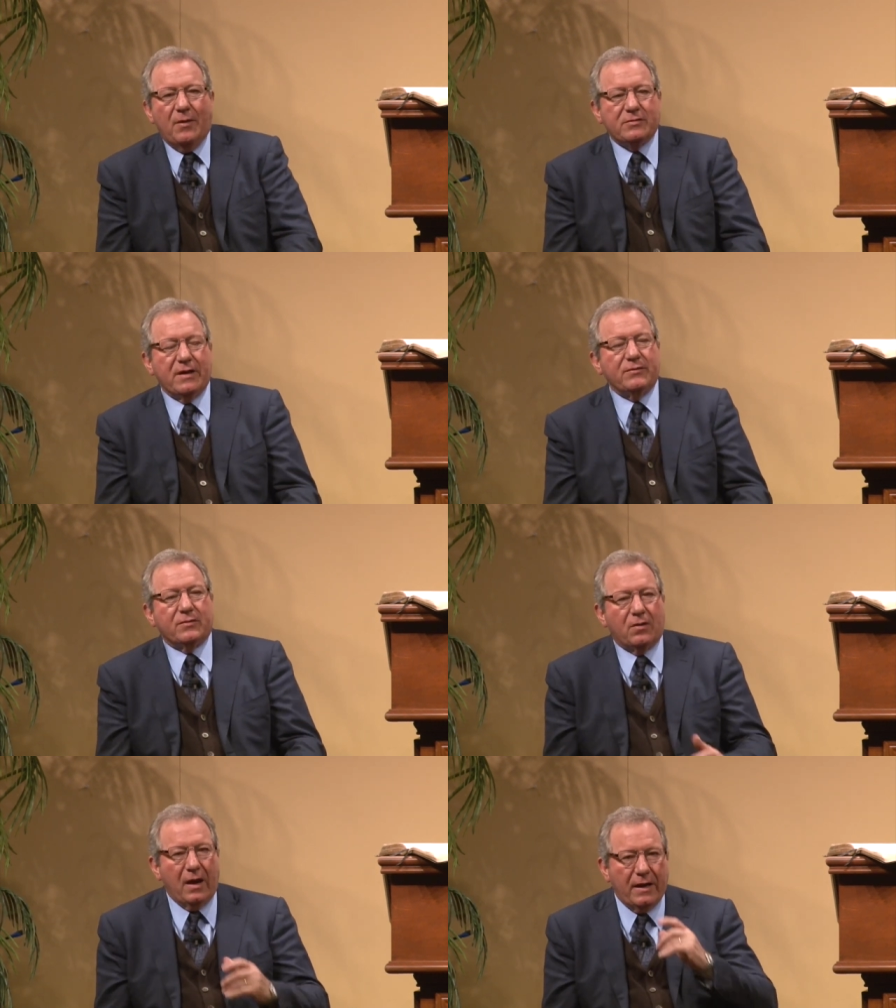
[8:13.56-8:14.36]
I was led
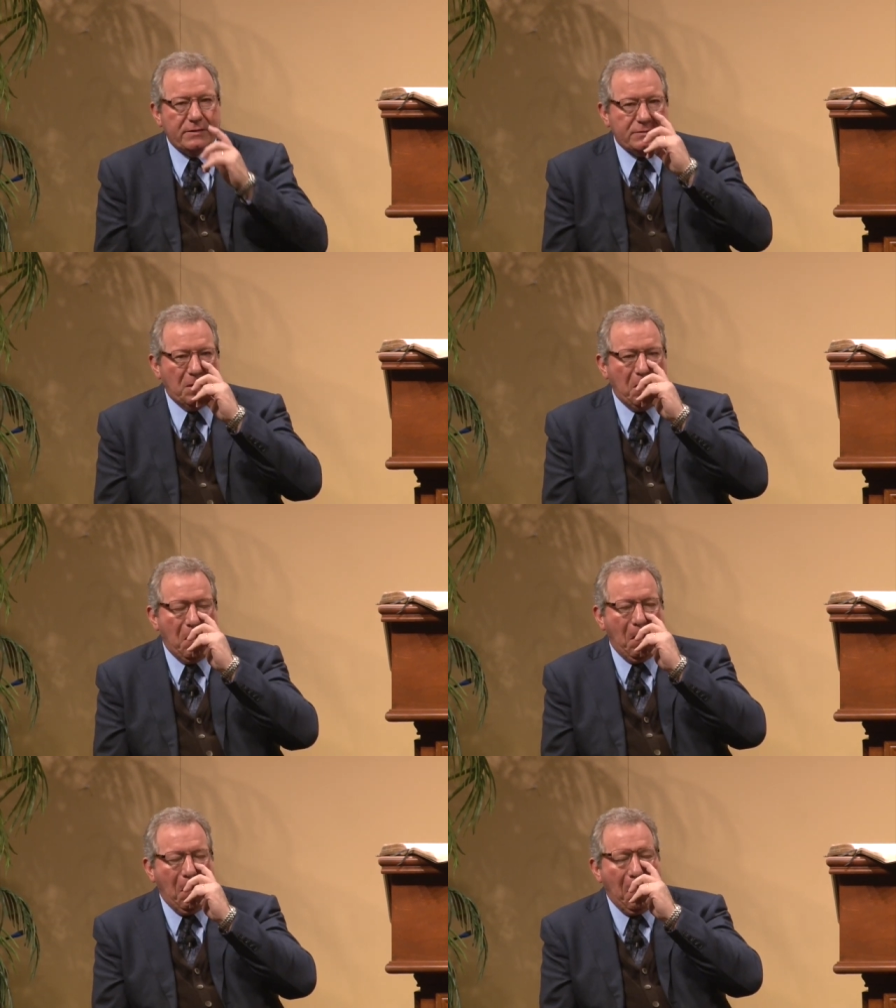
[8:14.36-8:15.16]
to Christ,
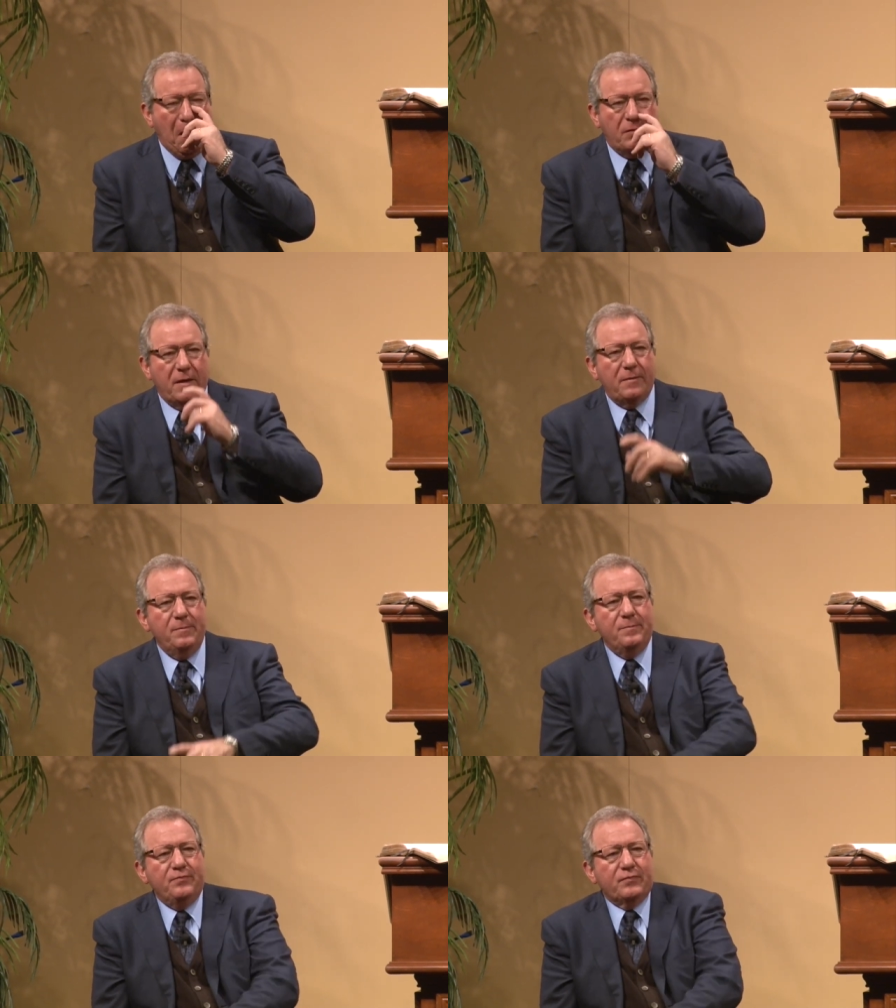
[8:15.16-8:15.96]
and
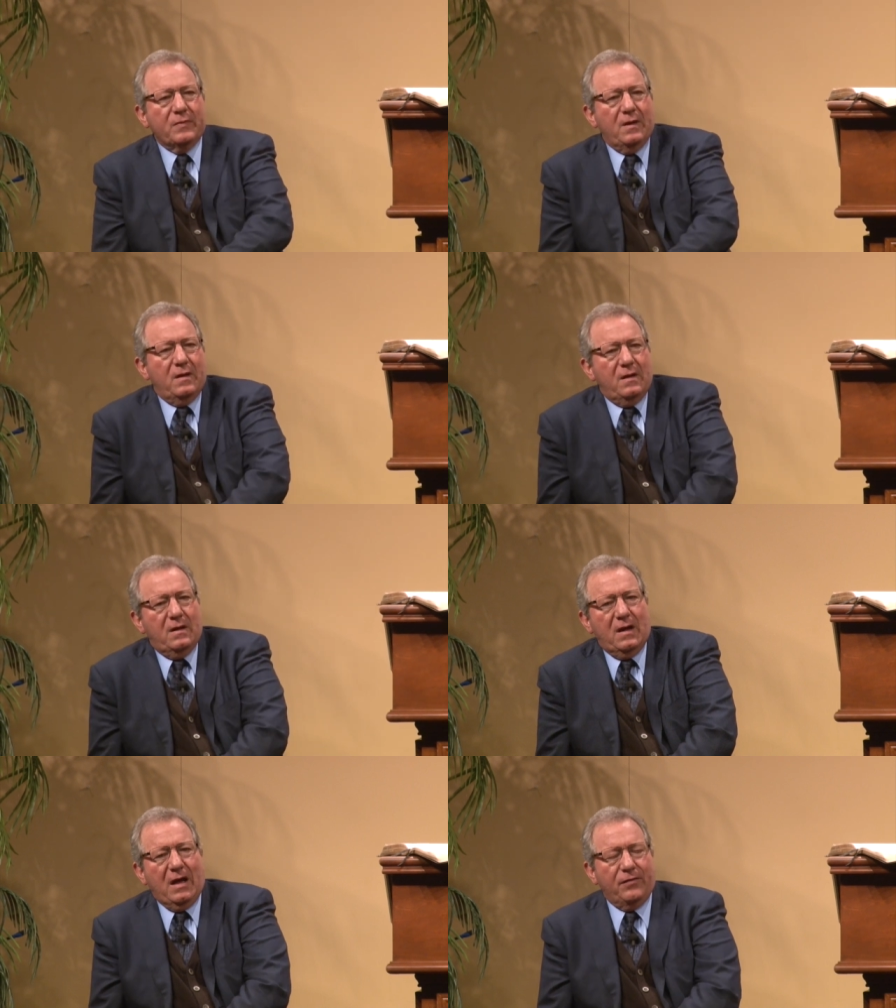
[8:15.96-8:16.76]
then
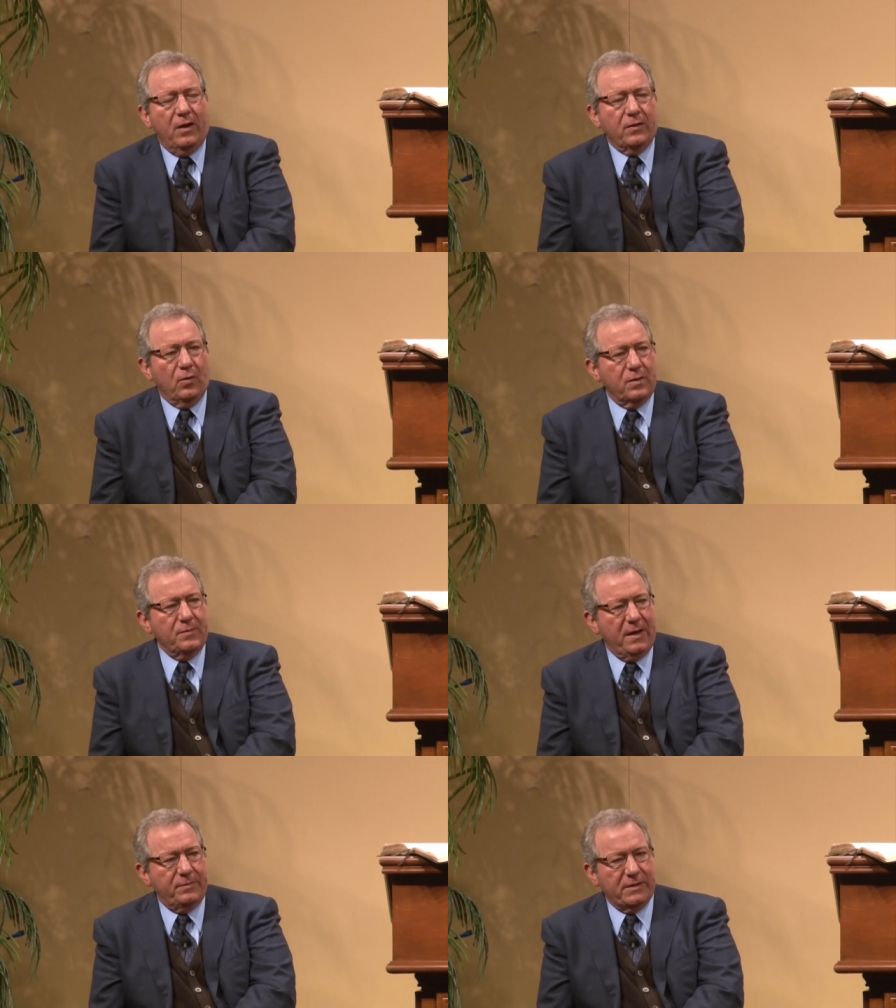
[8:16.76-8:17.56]
I followed the Lord
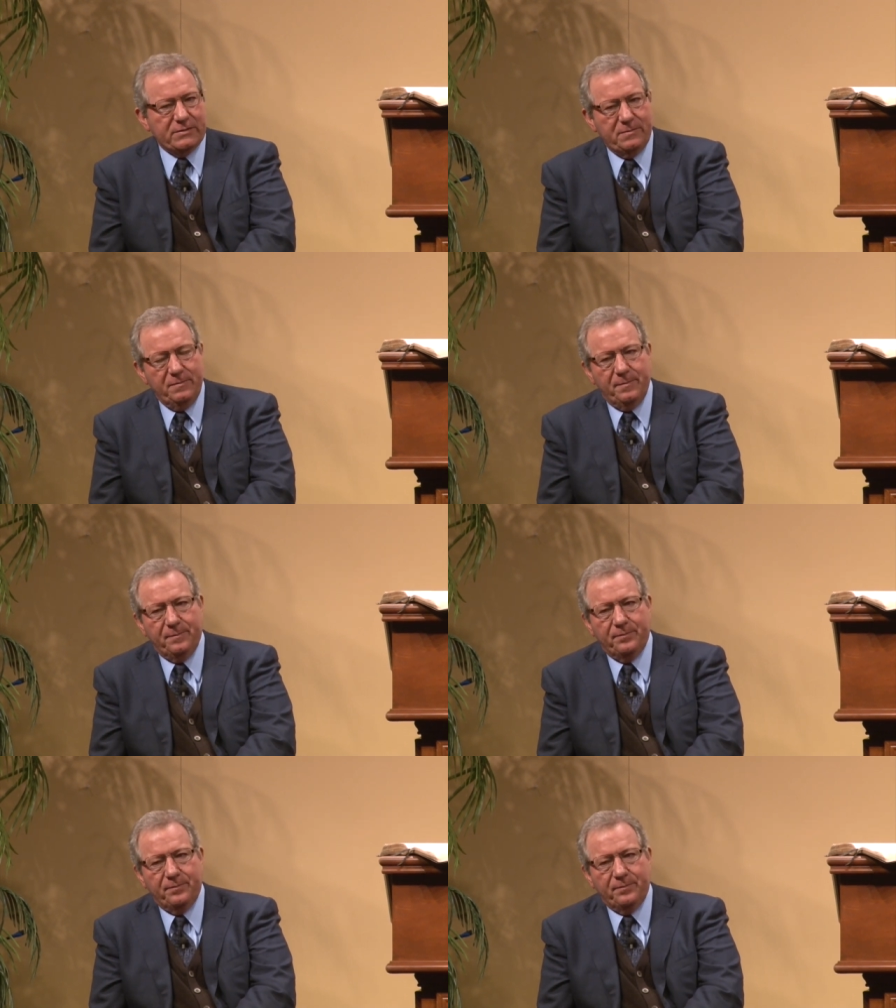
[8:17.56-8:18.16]
in baptism,